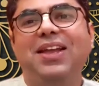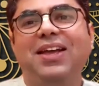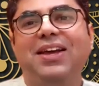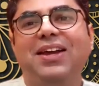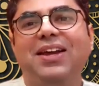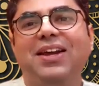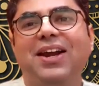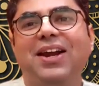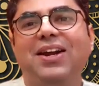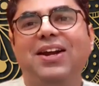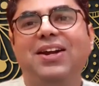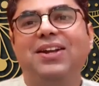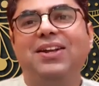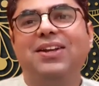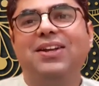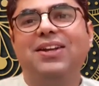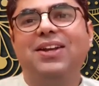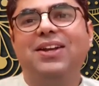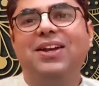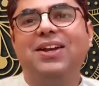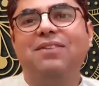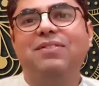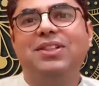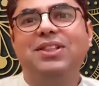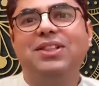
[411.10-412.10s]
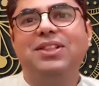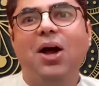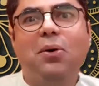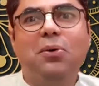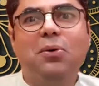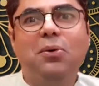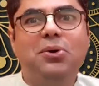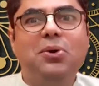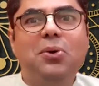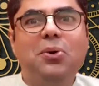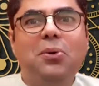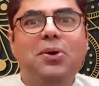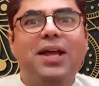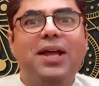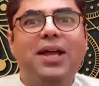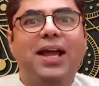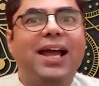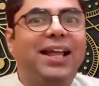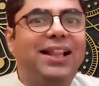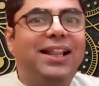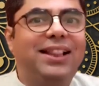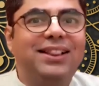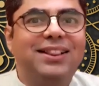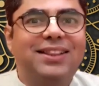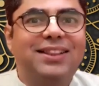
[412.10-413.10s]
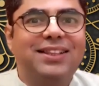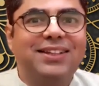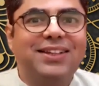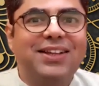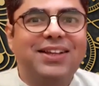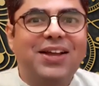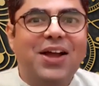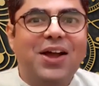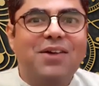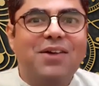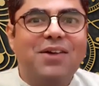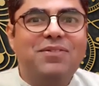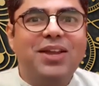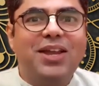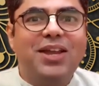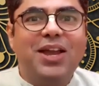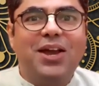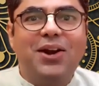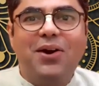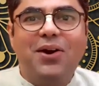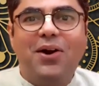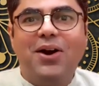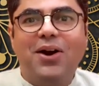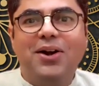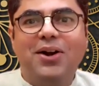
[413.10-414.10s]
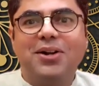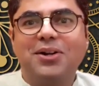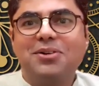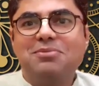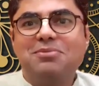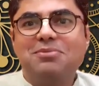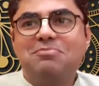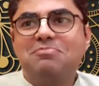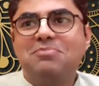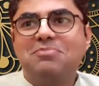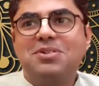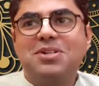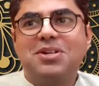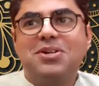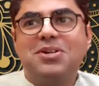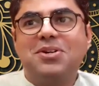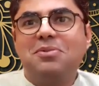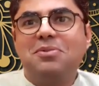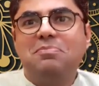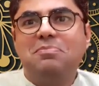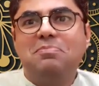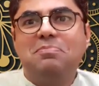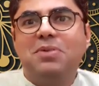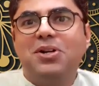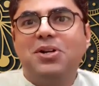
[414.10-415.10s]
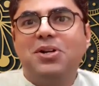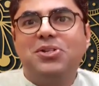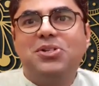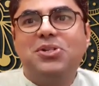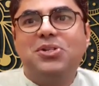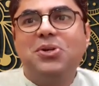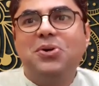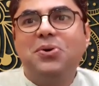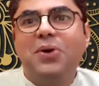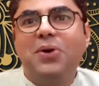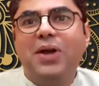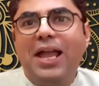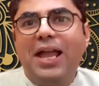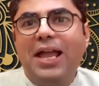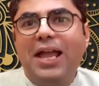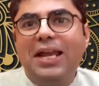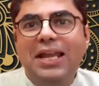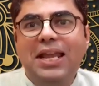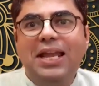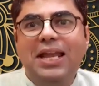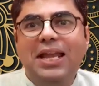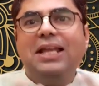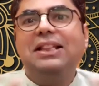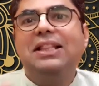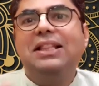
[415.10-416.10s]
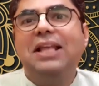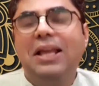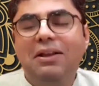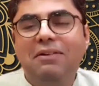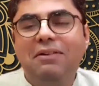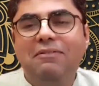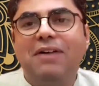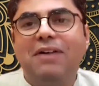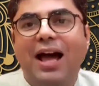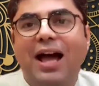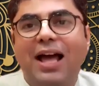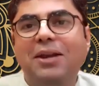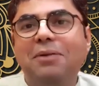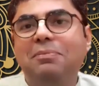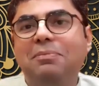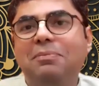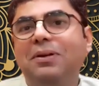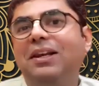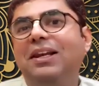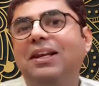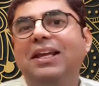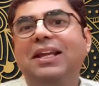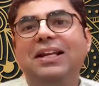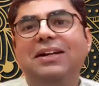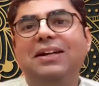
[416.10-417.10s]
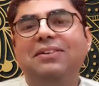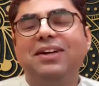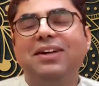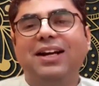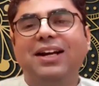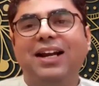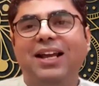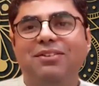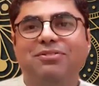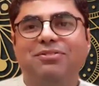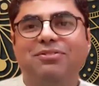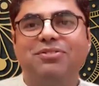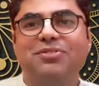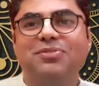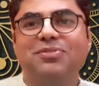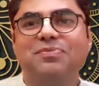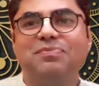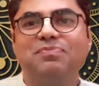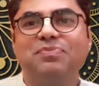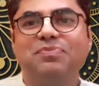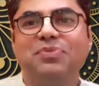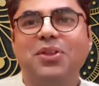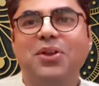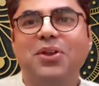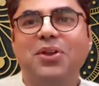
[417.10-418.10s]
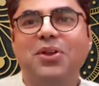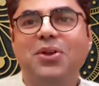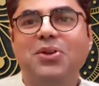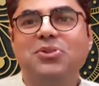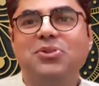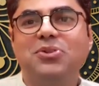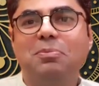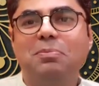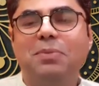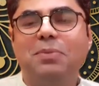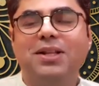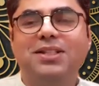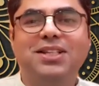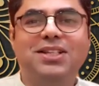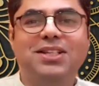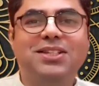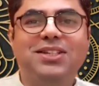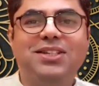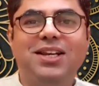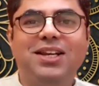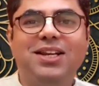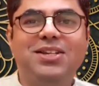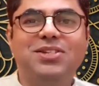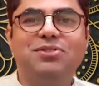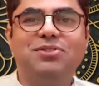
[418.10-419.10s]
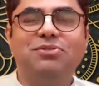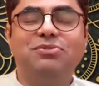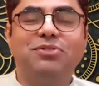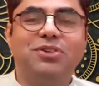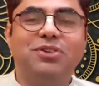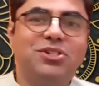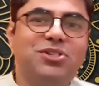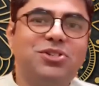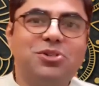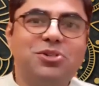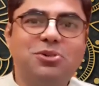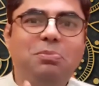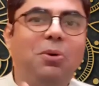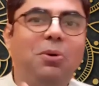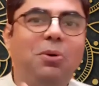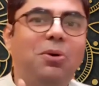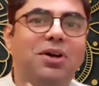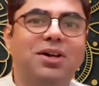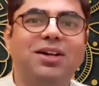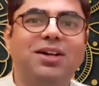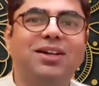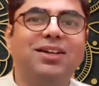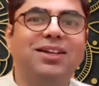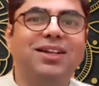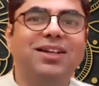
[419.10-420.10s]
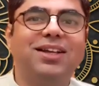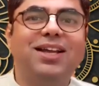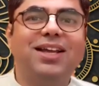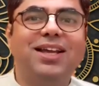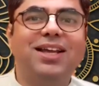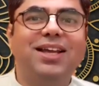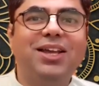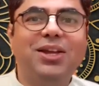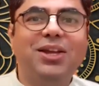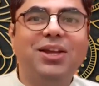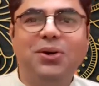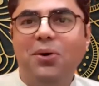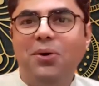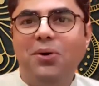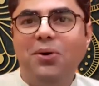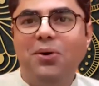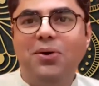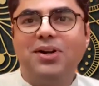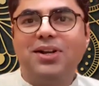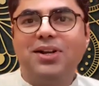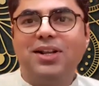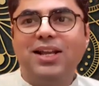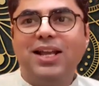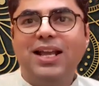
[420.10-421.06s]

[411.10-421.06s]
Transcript: right? Without good health, we cannot pursue anything valuable in our life. So Patanjali's first book he wrote